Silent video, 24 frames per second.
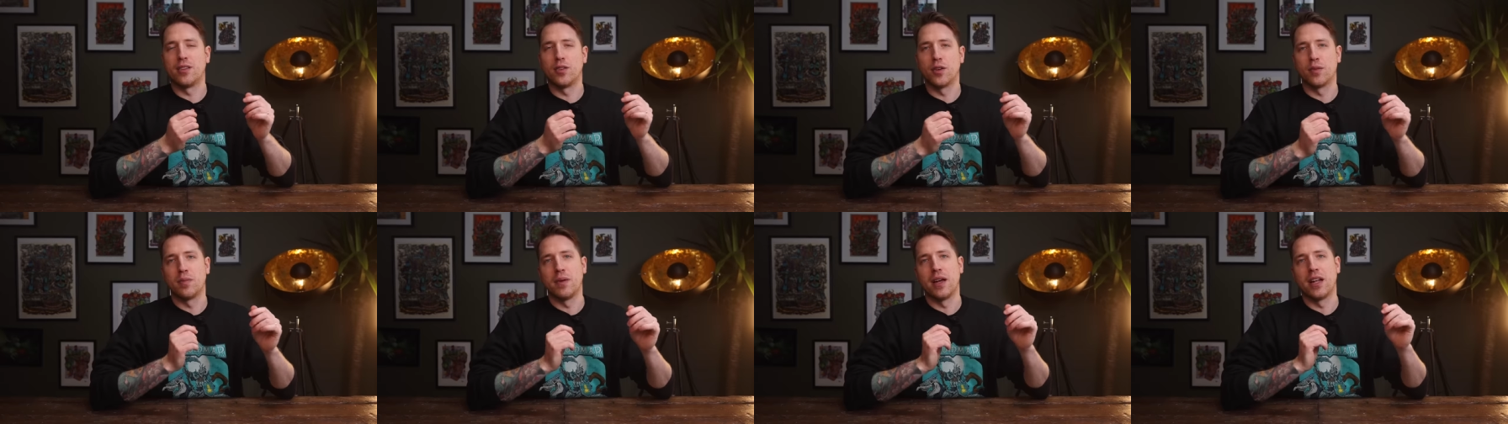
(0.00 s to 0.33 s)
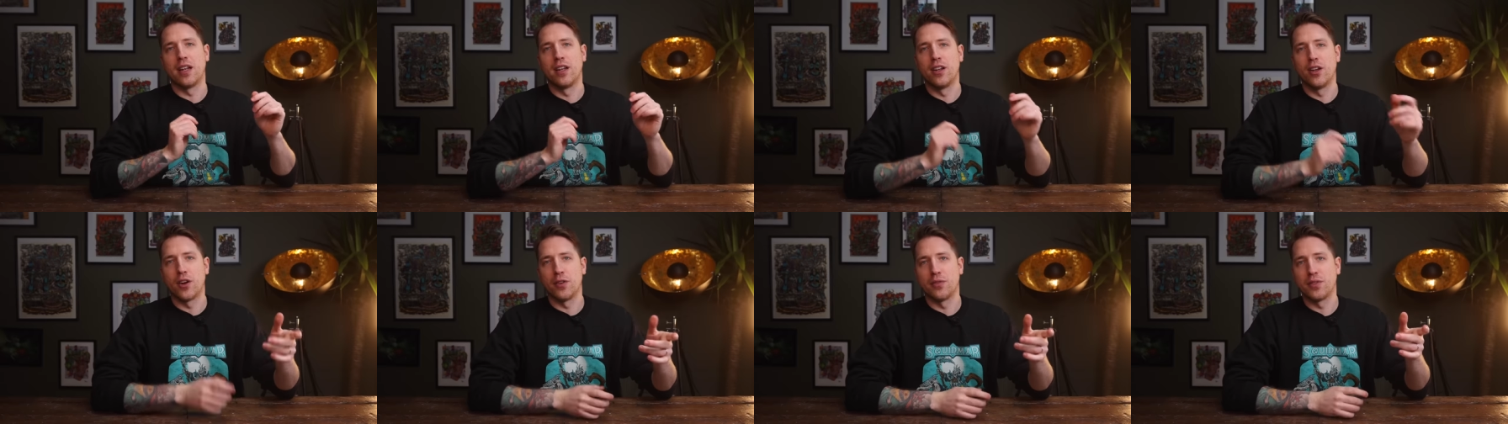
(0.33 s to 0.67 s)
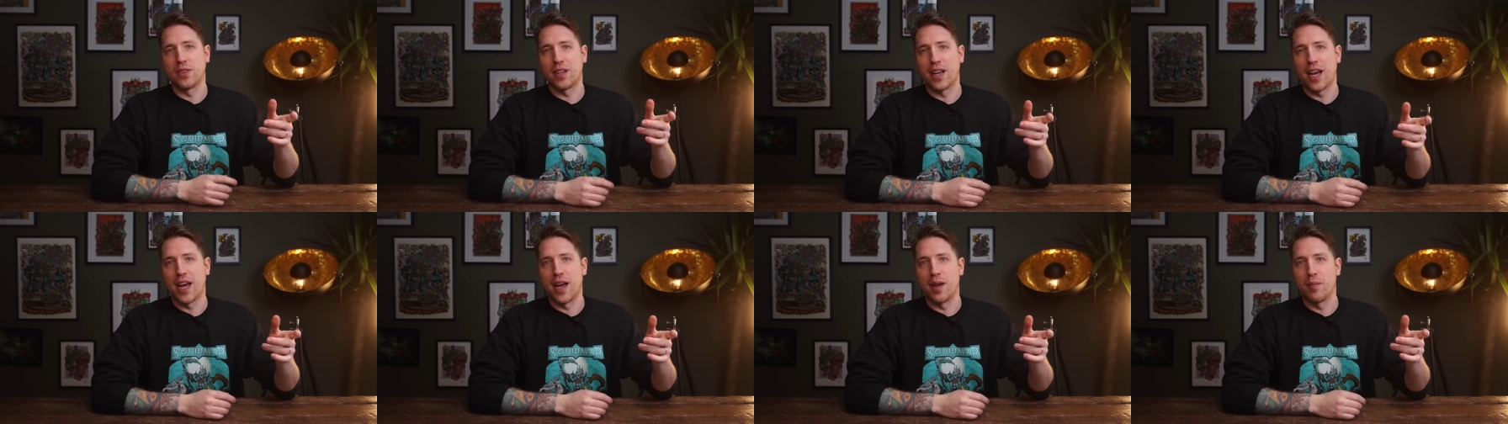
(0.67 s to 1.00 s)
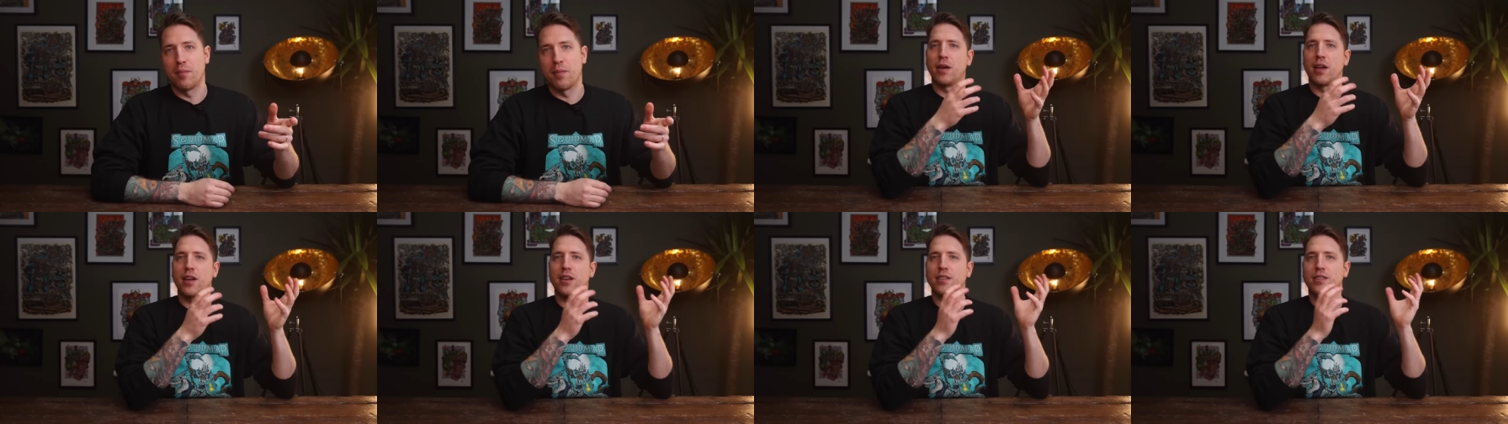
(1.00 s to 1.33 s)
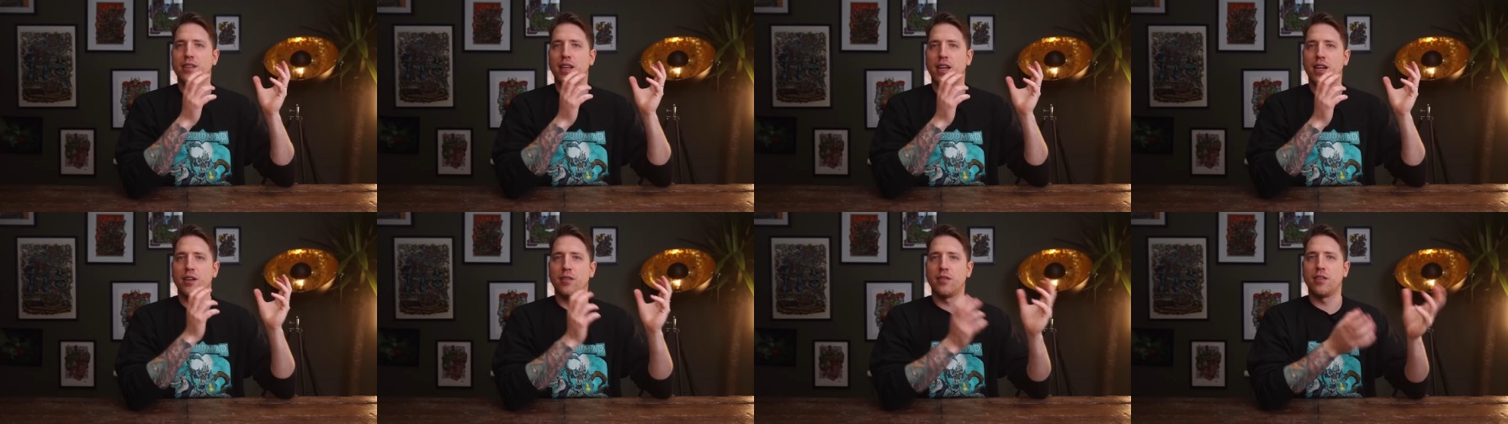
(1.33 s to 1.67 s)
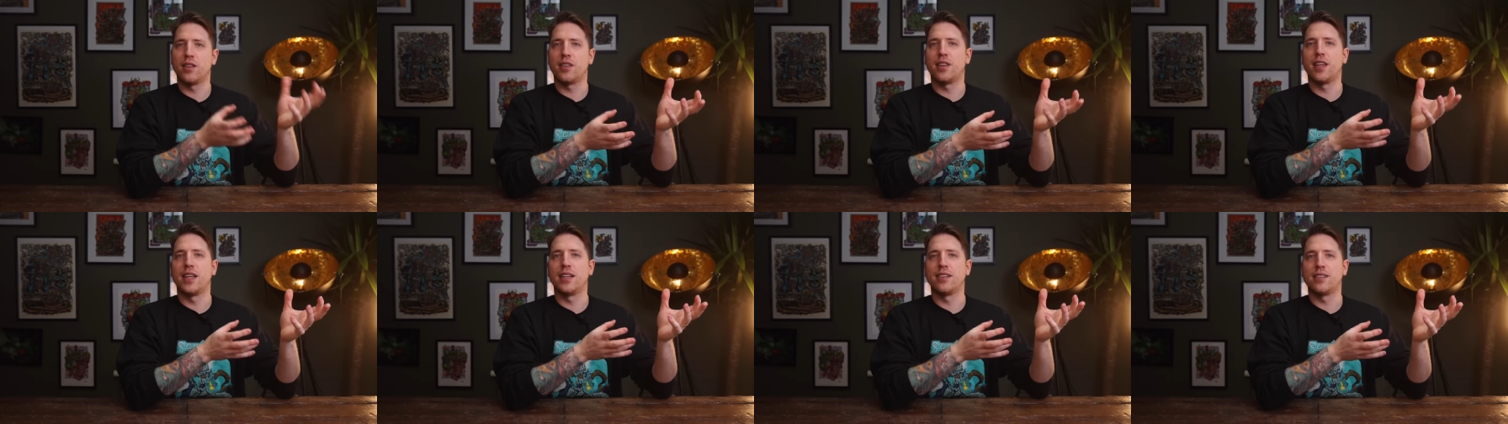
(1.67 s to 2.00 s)
that took me a lot of time because a lot of
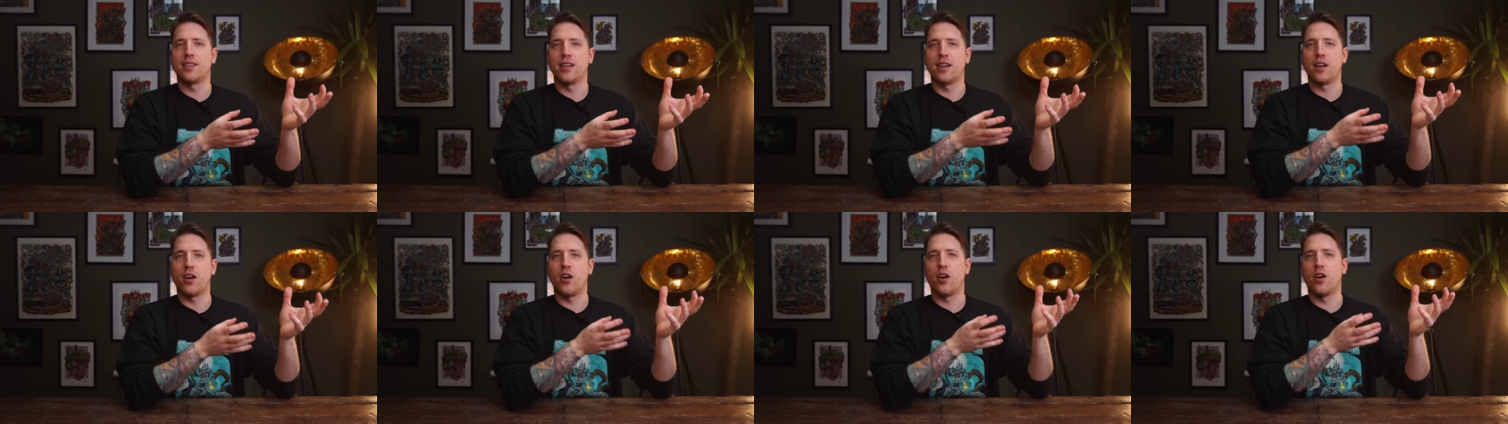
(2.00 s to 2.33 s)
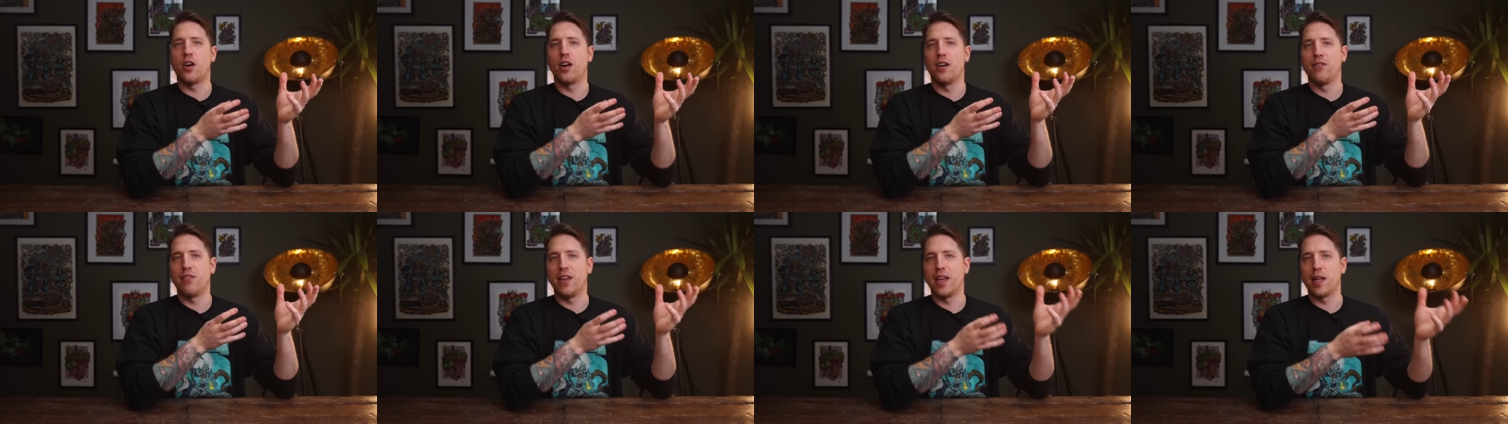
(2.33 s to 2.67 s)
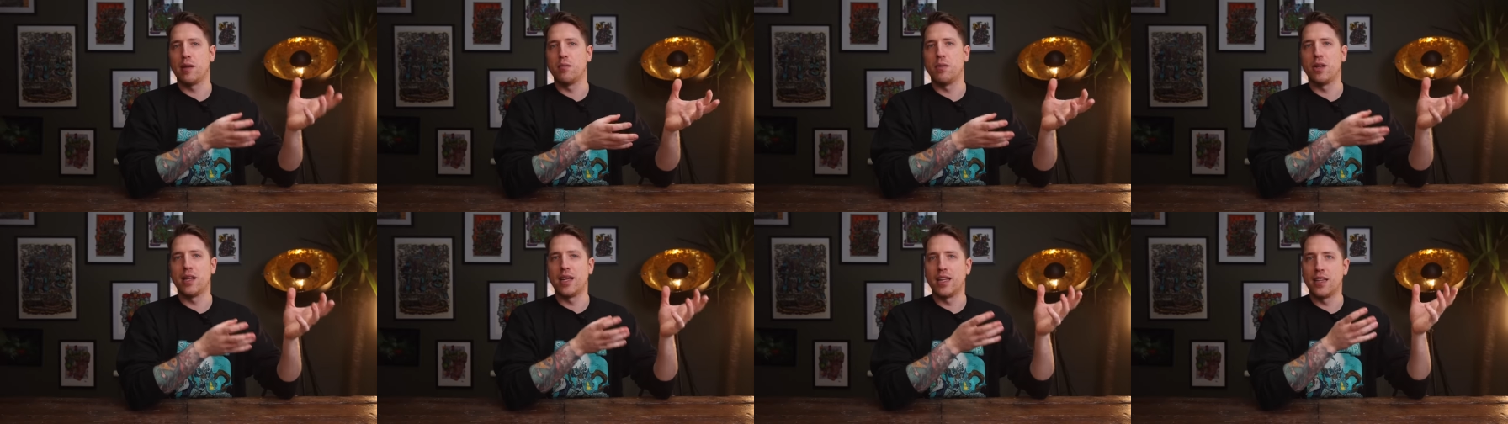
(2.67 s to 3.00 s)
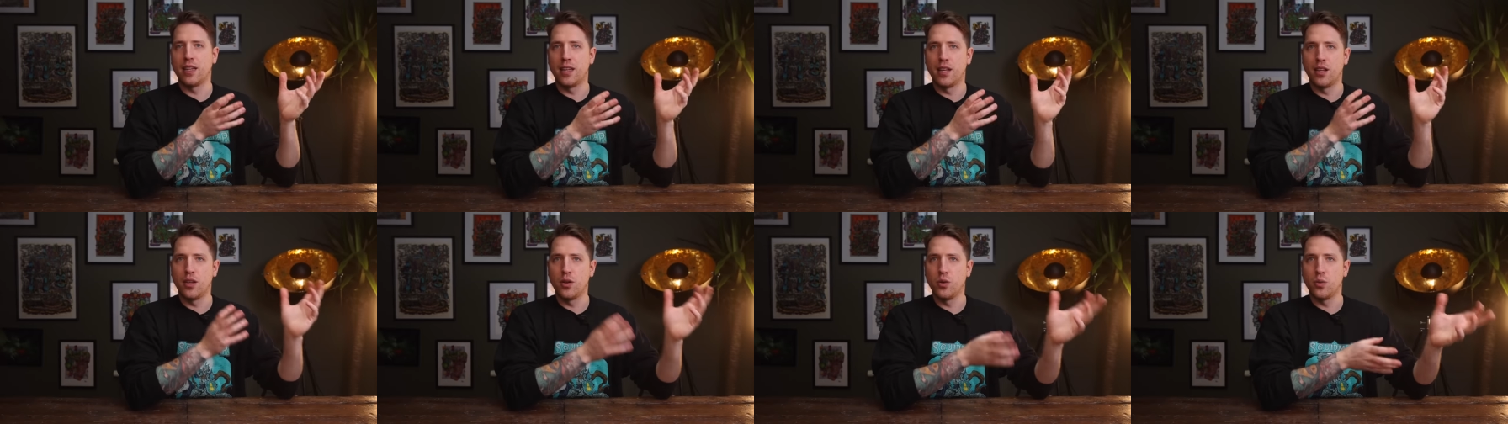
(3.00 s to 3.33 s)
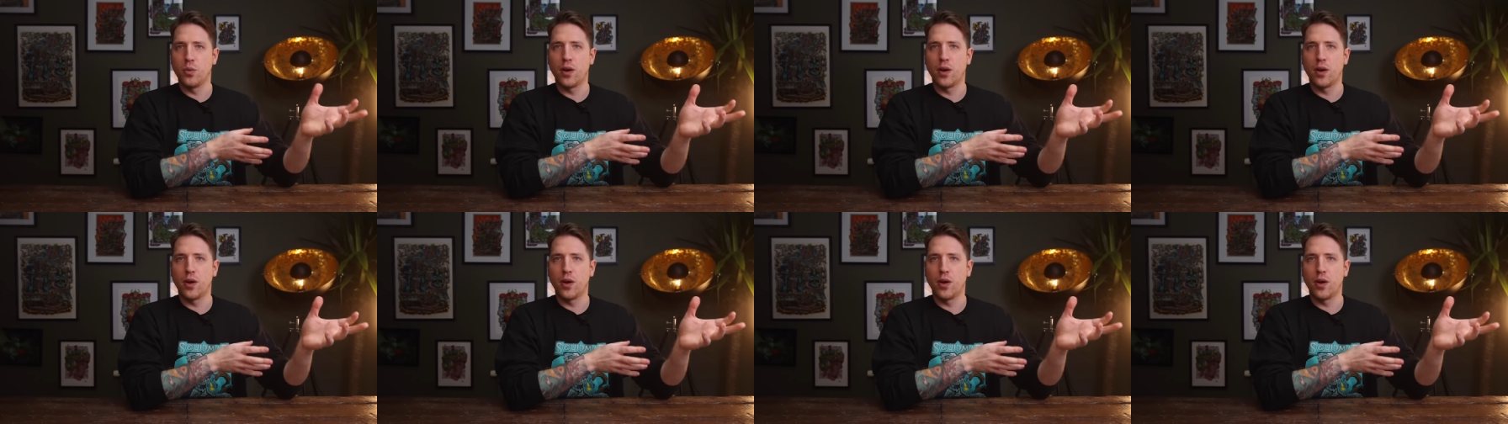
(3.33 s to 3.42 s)
the things that are available in the